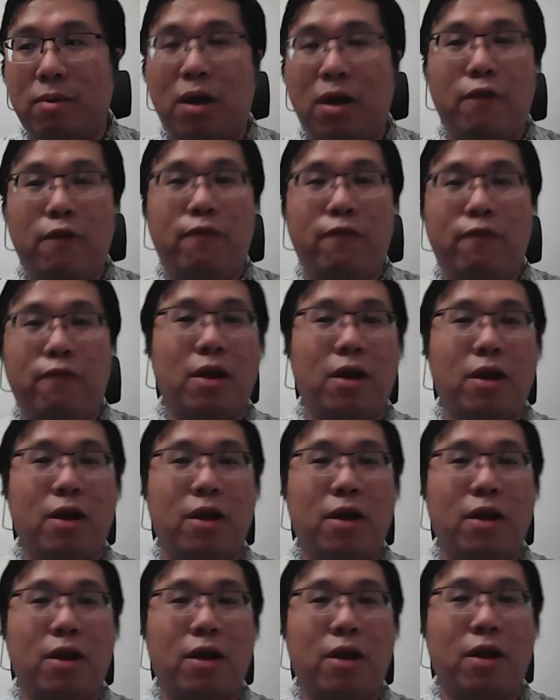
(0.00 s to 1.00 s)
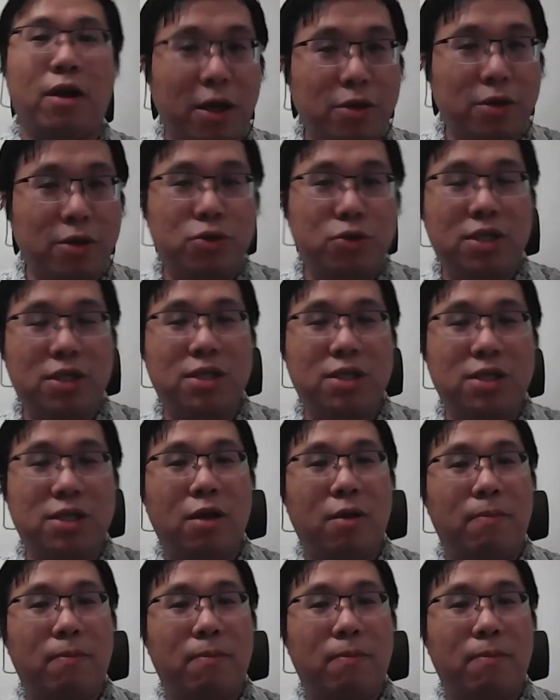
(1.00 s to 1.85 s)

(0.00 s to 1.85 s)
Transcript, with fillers: Gulf Arab countries,